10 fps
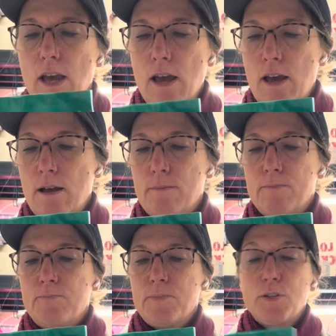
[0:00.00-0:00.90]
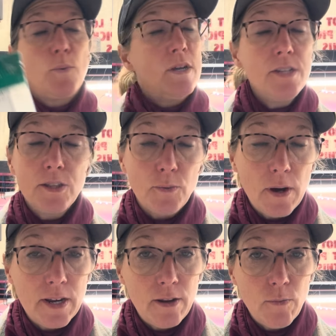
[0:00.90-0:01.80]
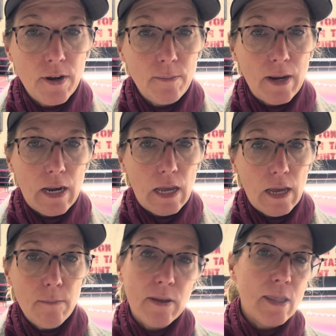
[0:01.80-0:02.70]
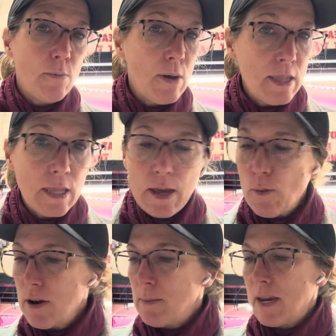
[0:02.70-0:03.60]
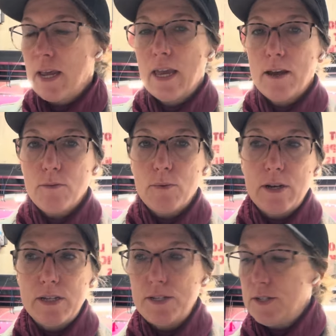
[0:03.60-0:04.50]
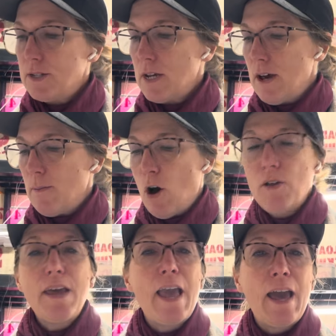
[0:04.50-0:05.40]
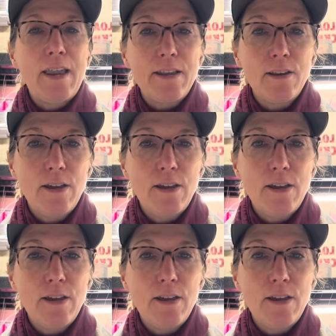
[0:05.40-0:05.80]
This wasn't the one he wanted me to get, but the one that they wanted me to get was, all they had